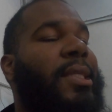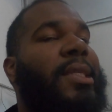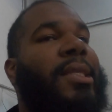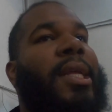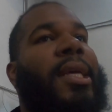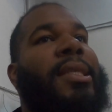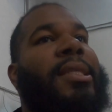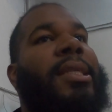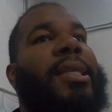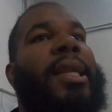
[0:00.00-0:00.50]
this
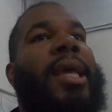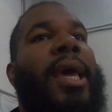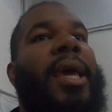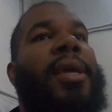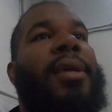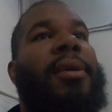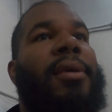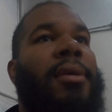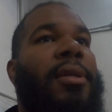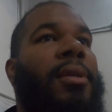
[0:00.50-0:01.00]
is done
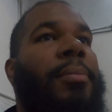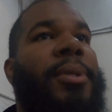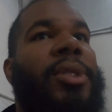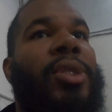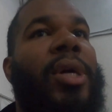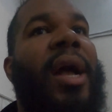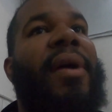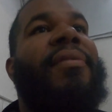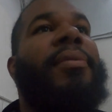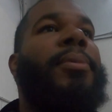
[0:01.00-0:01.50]
today, it'll
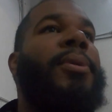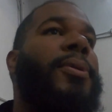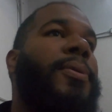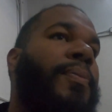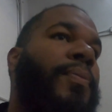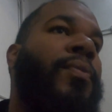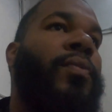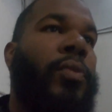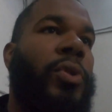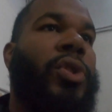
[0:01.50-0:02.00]
be
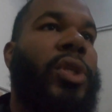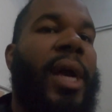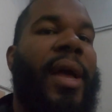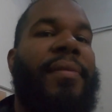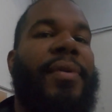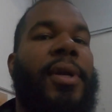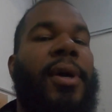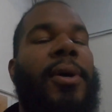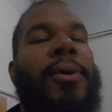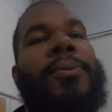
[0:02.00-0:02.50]
drivable. We'll
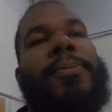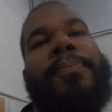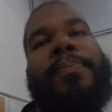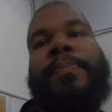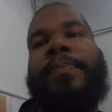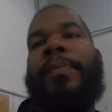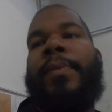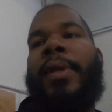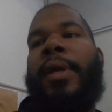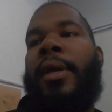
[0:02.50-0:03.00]
drive it
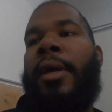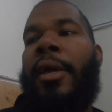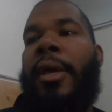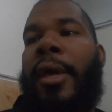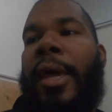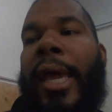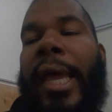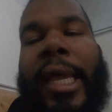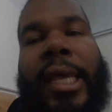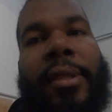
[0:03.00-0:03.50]
home
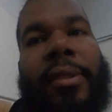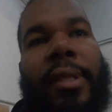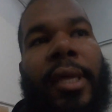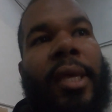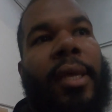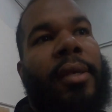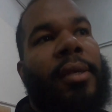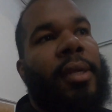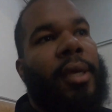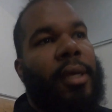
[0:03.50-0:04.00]
and
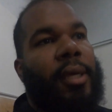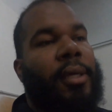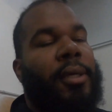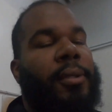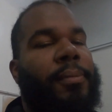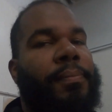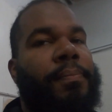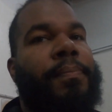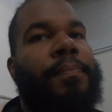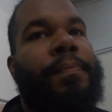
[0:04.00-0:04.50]
then
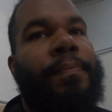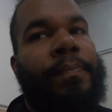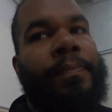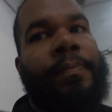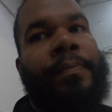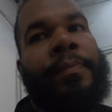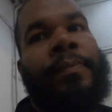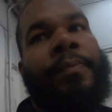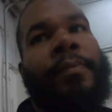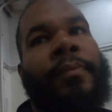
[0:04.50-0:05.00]
um,
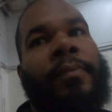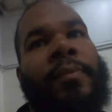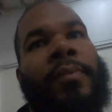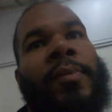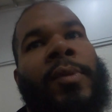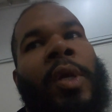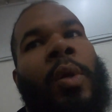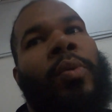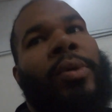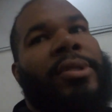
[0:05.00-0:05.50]

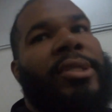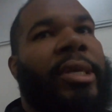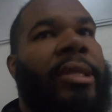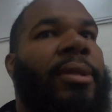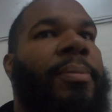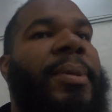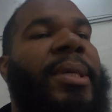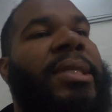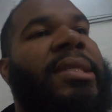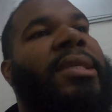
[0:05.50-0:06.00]
we'll
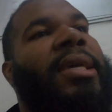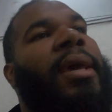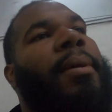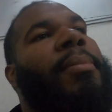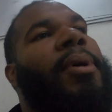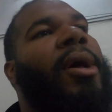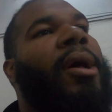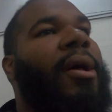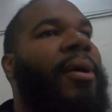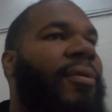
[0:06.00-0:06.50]
send the
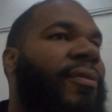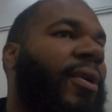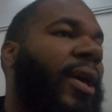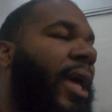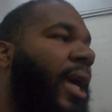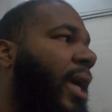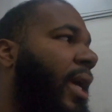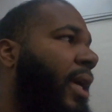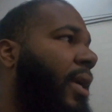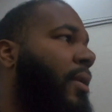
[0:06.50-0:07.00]
PCM off
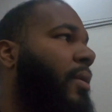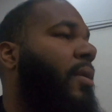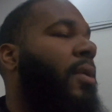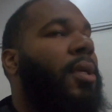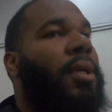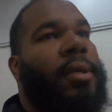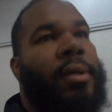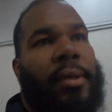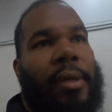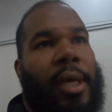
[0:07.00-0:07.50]

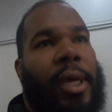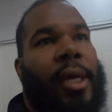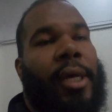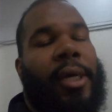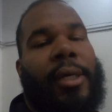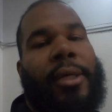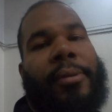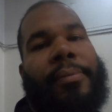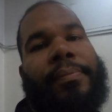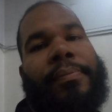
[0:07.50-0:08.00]
and
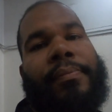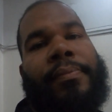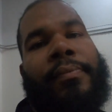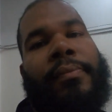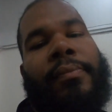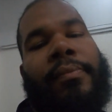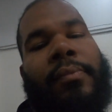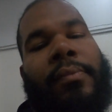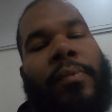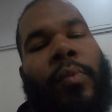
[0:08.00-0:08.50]
um,
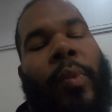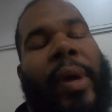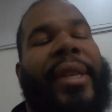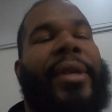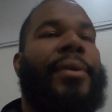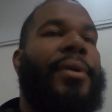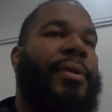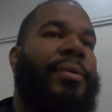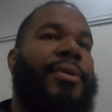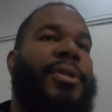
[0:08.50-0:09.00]

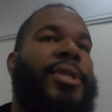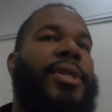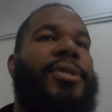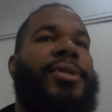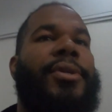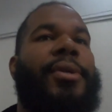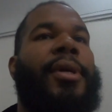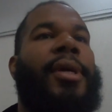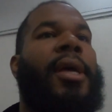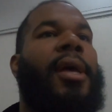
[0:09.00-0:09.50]
wait on the
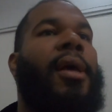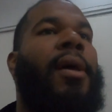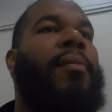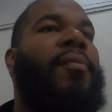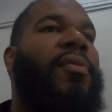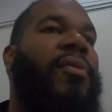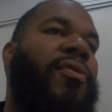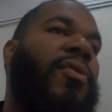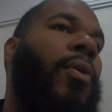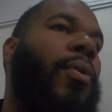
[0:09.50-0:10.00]
resistor to
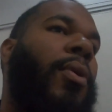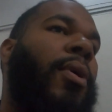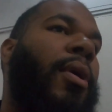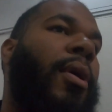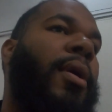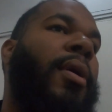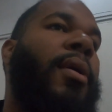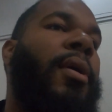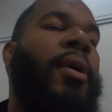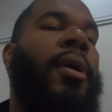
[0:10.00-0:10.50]
come
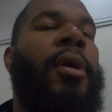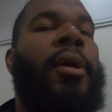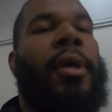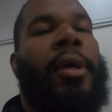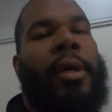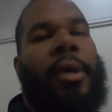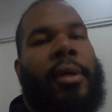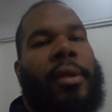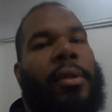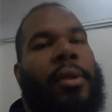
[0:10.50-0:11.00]
for
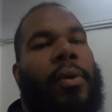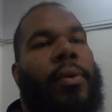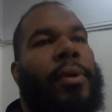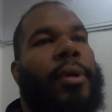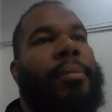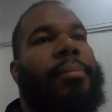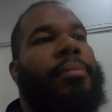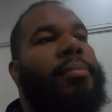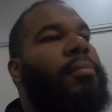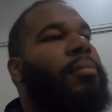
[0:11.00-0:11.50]
the
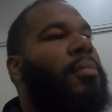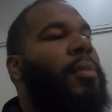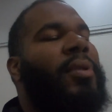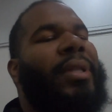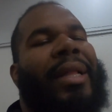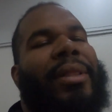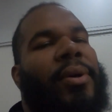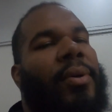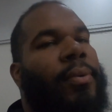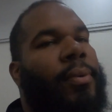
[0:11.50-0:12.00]
horn
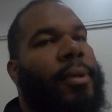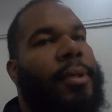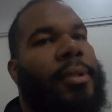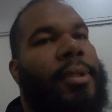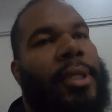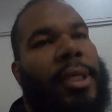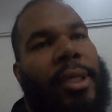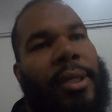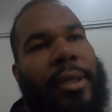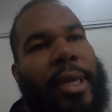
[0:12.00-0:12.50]
not the
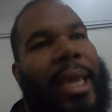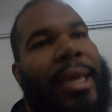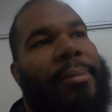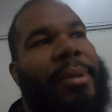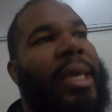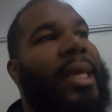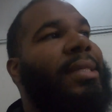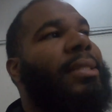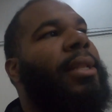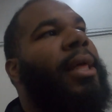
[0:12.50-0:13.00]
horn, the
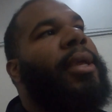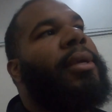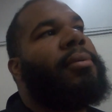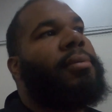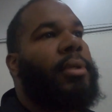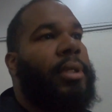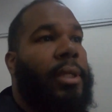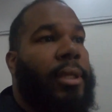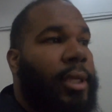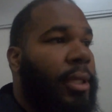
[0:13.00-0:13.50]
ABS
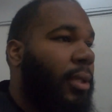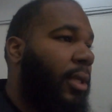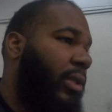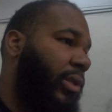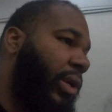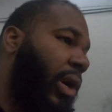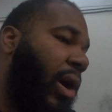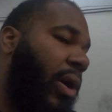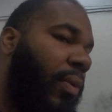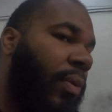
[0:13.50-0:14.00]
light. And then
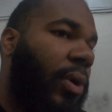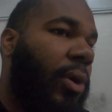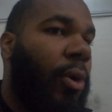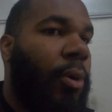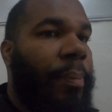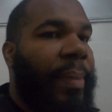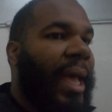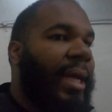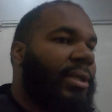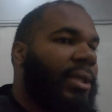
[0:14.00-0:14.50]
this car will
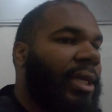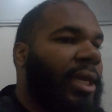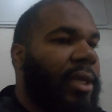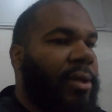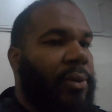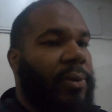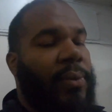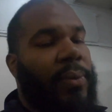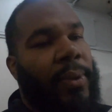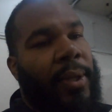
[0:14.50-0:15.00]
go back to
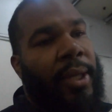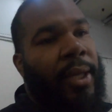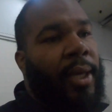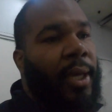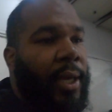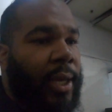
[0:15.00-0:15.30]
Kendall